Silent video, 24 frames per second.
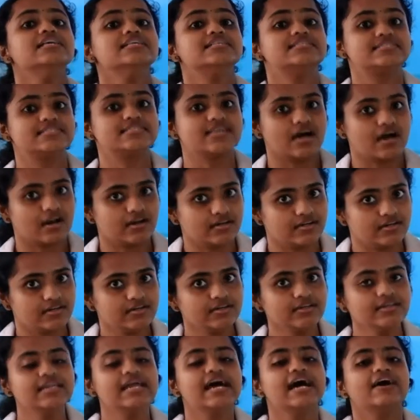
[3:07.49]
Sun,
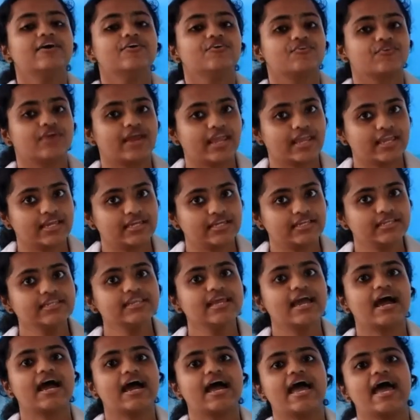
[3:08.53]
rain
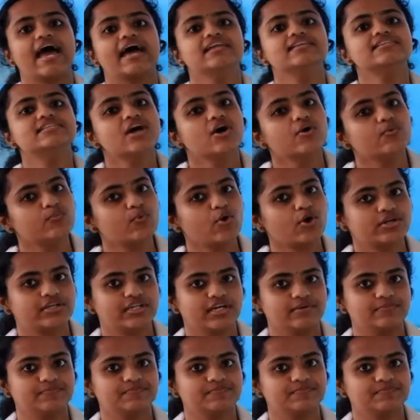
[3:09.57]
and water.